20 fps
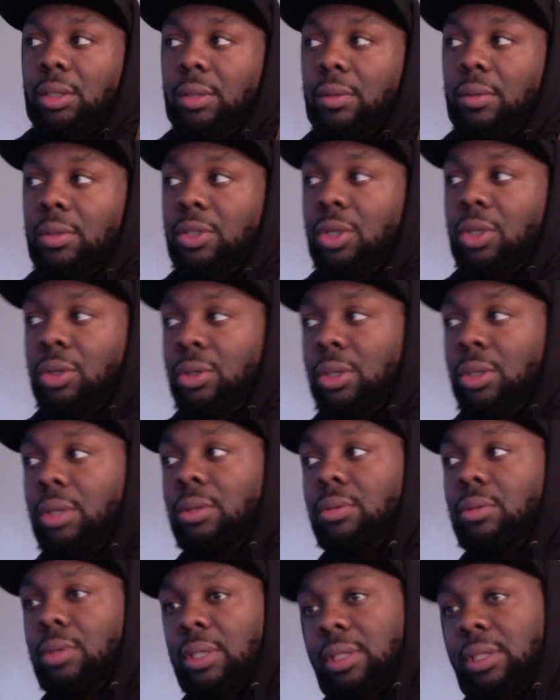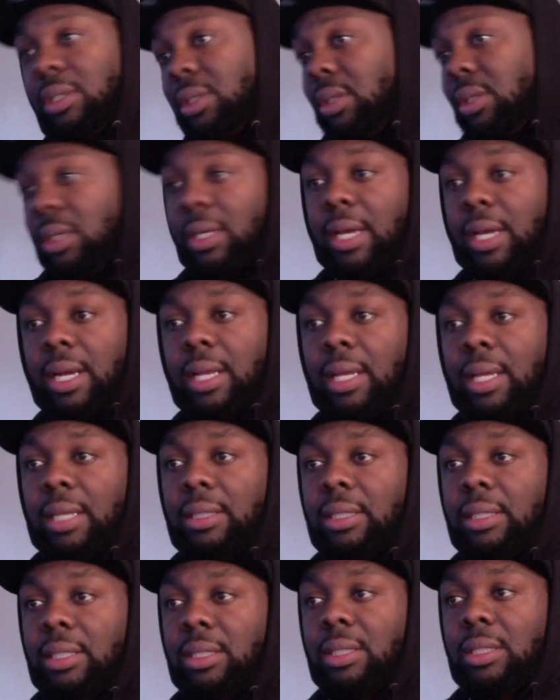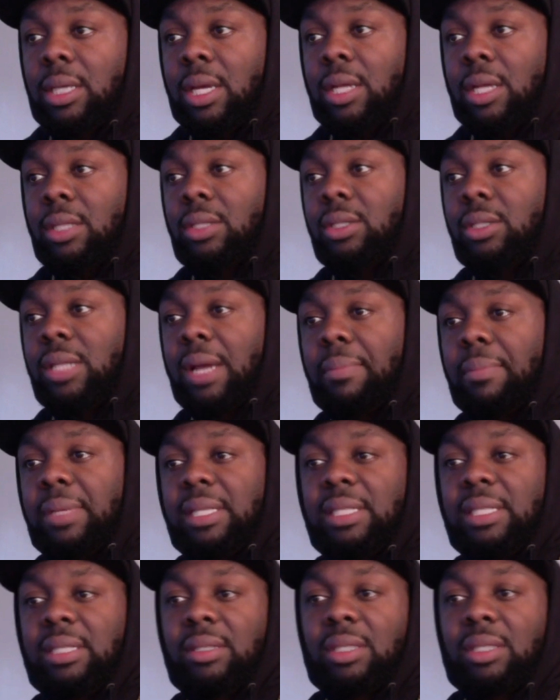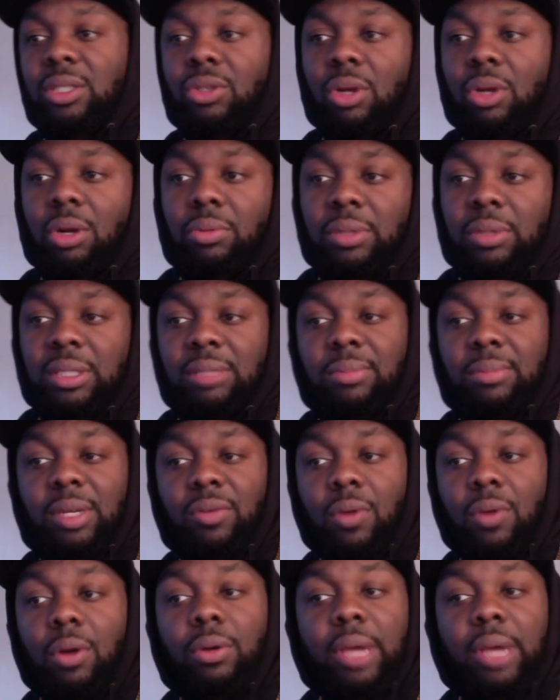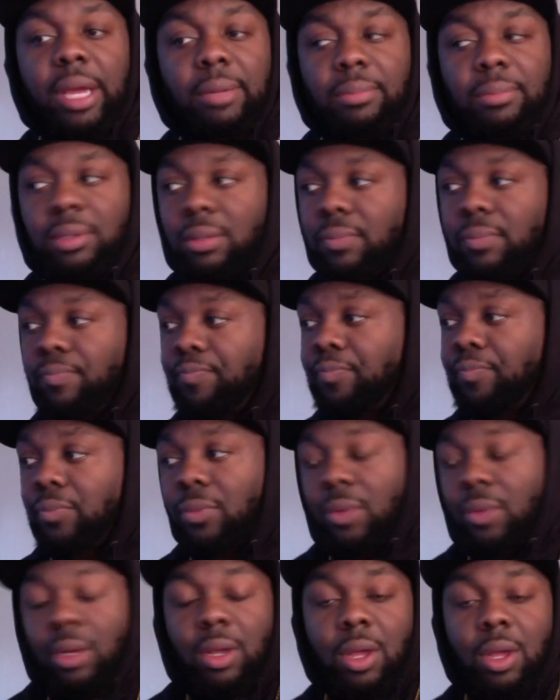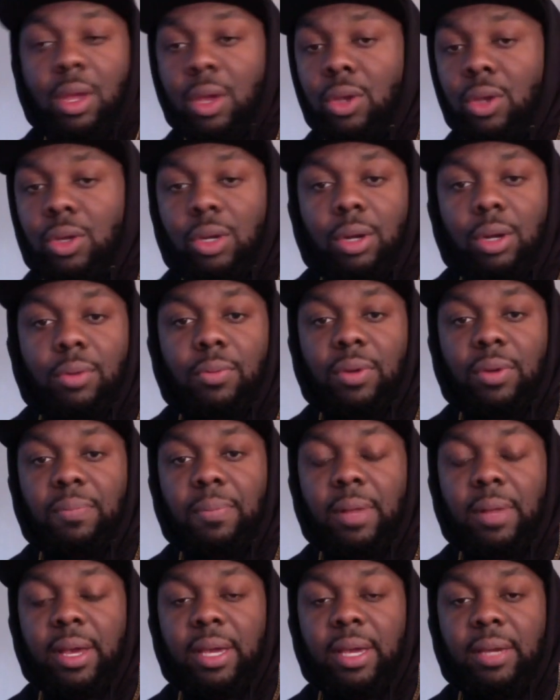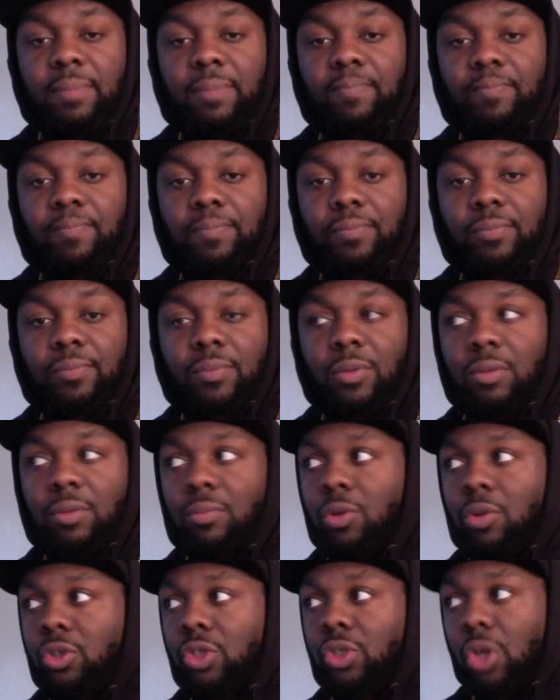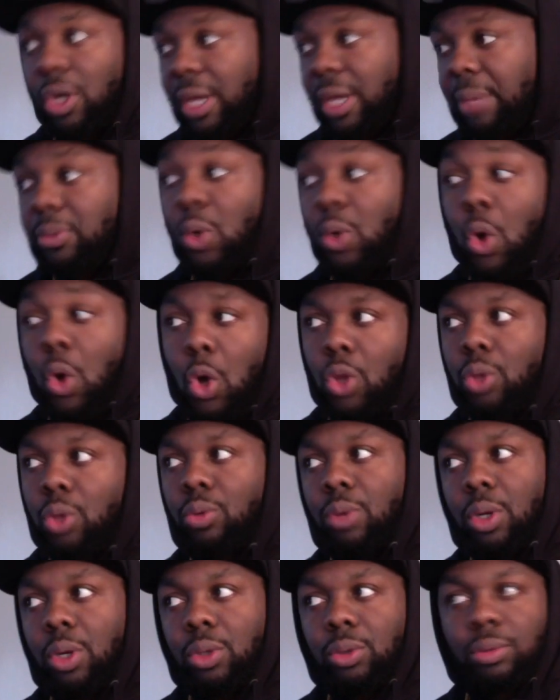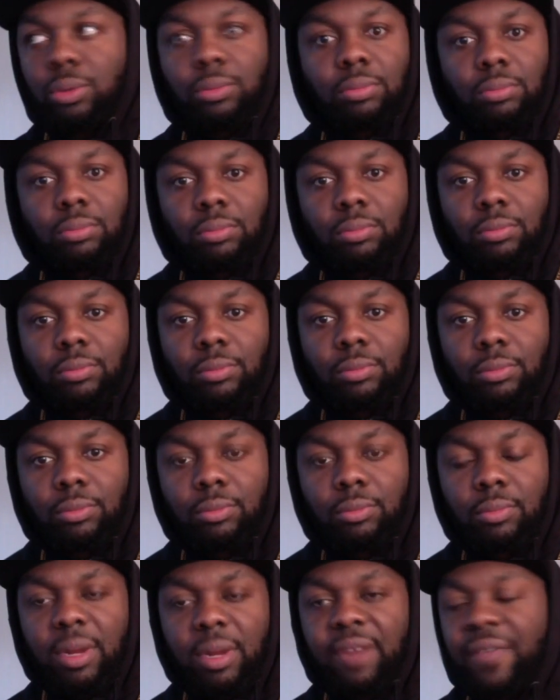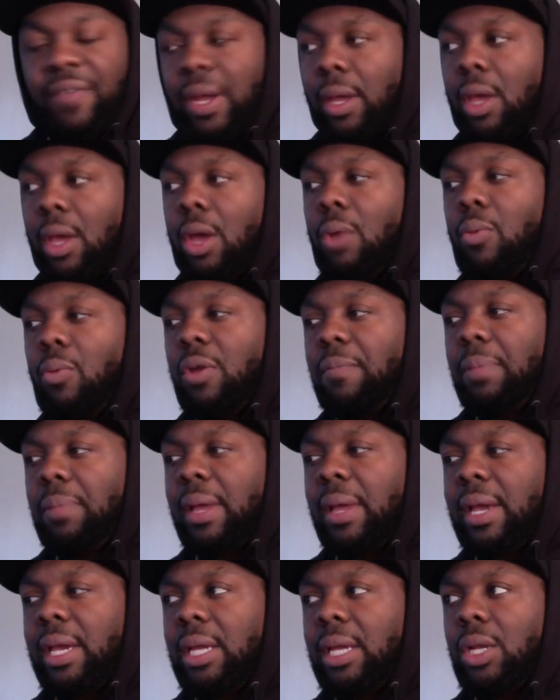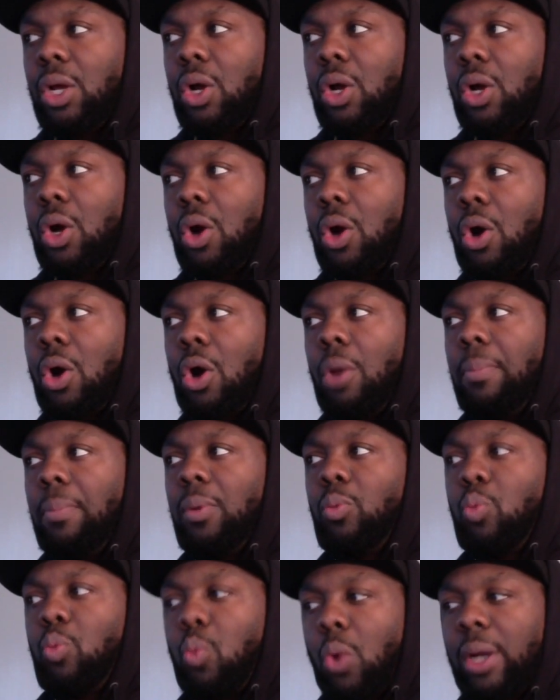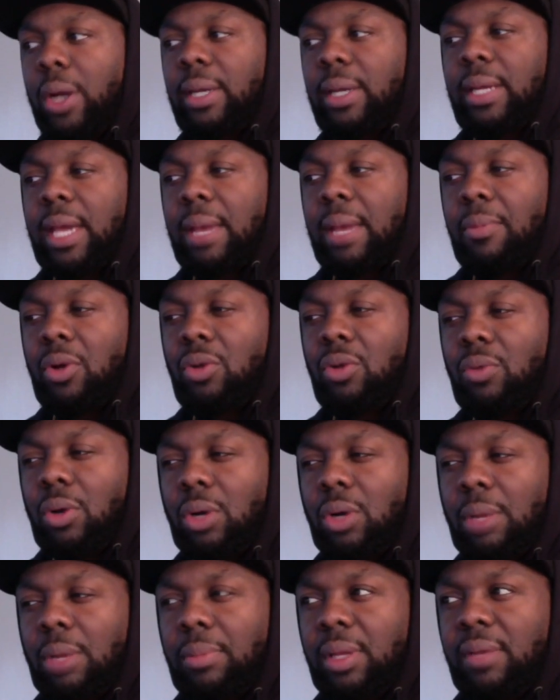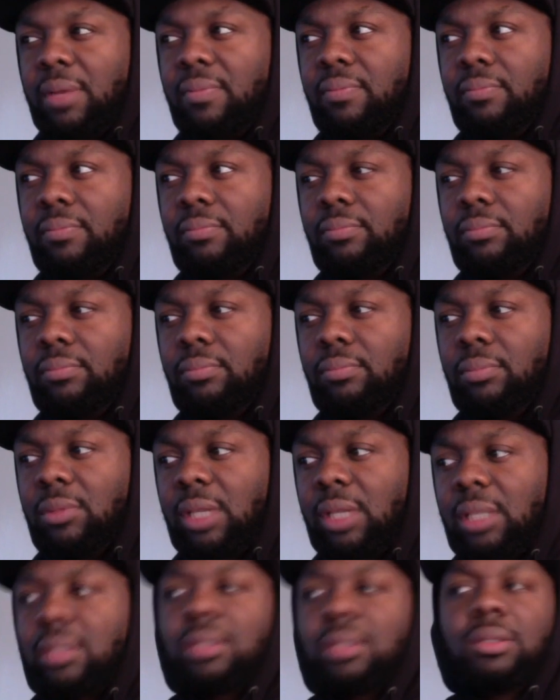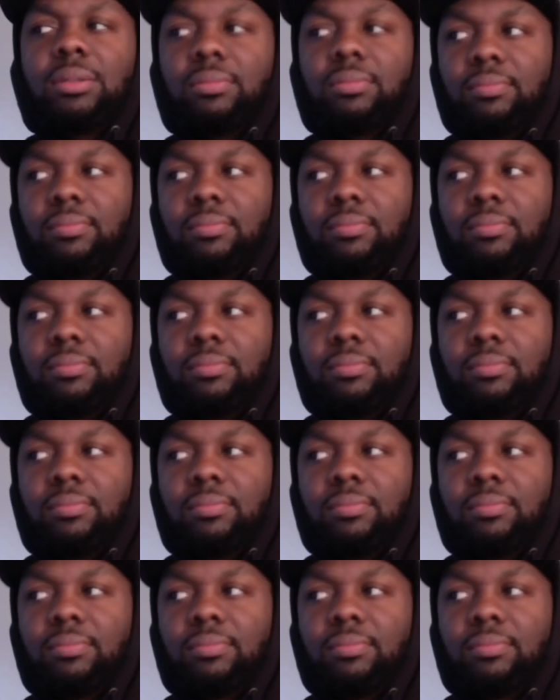So, let's just look at it like this. There's not many teams that start off with this many road games. We played most of our games on the road. Matter of fact, we played all but one game on the road, I believe. Yes.